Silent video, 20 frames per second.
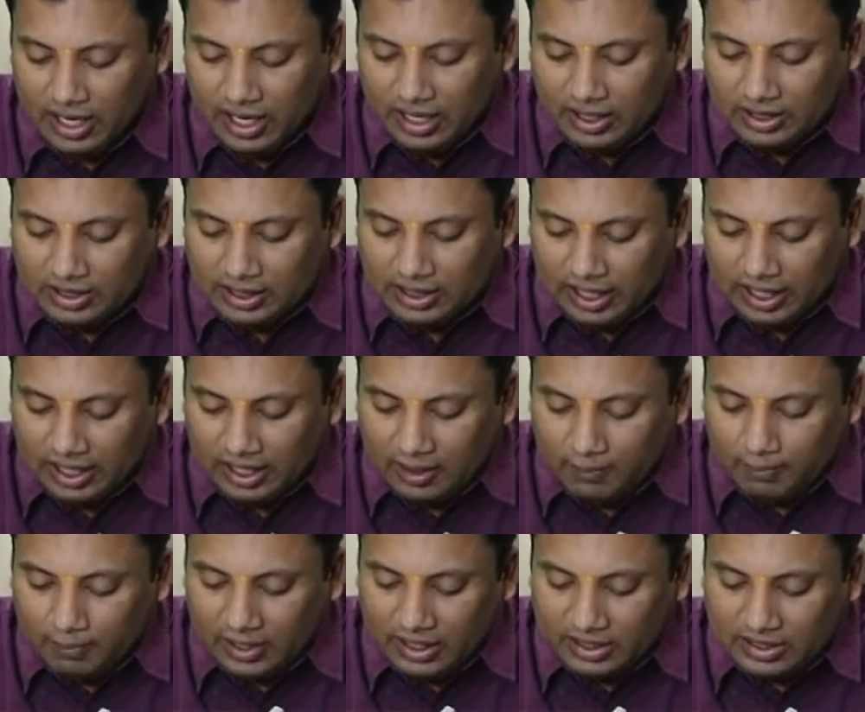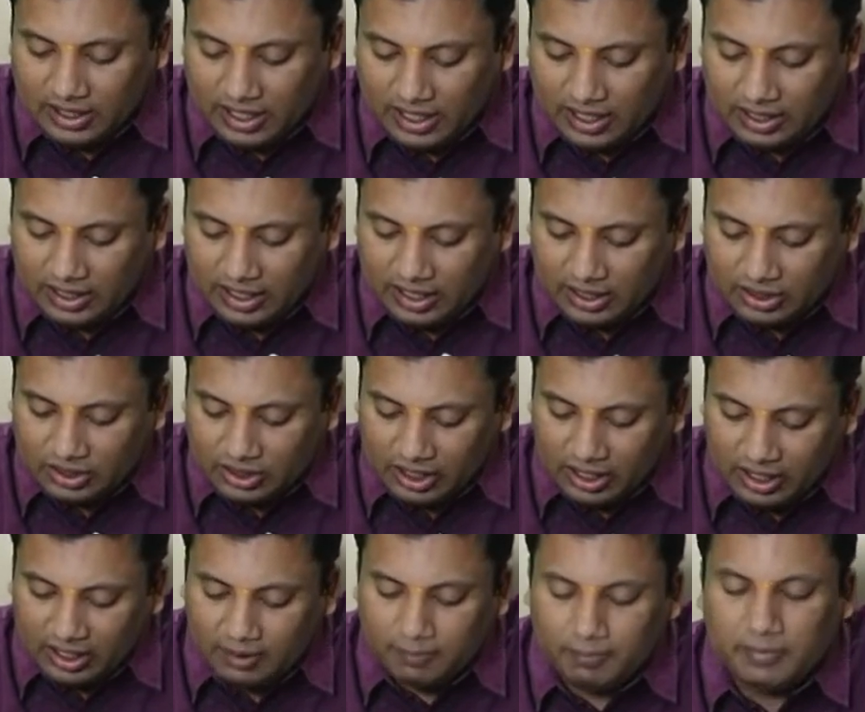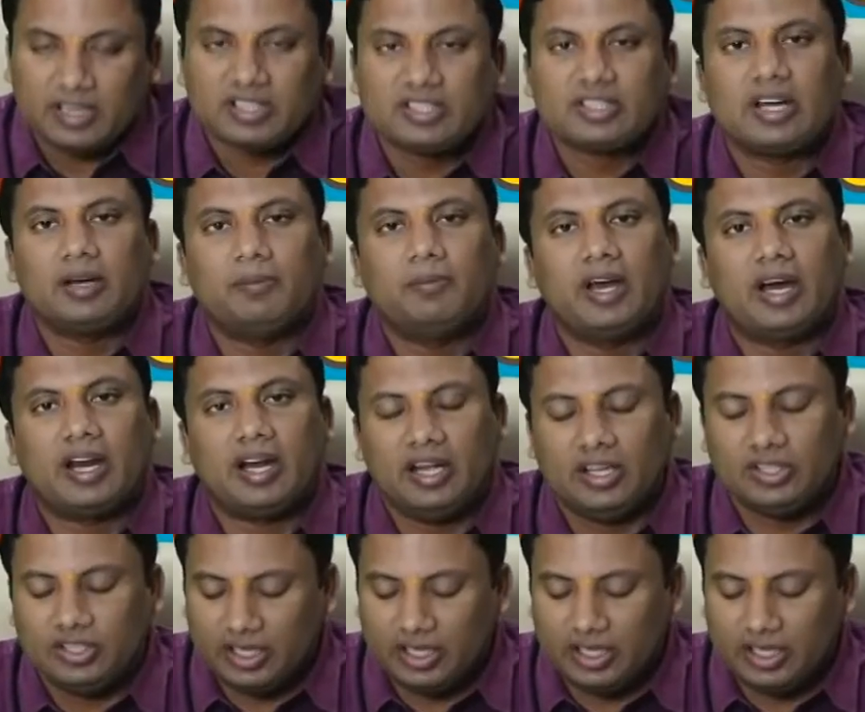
3 numbers are there. 3 numbers can be arranged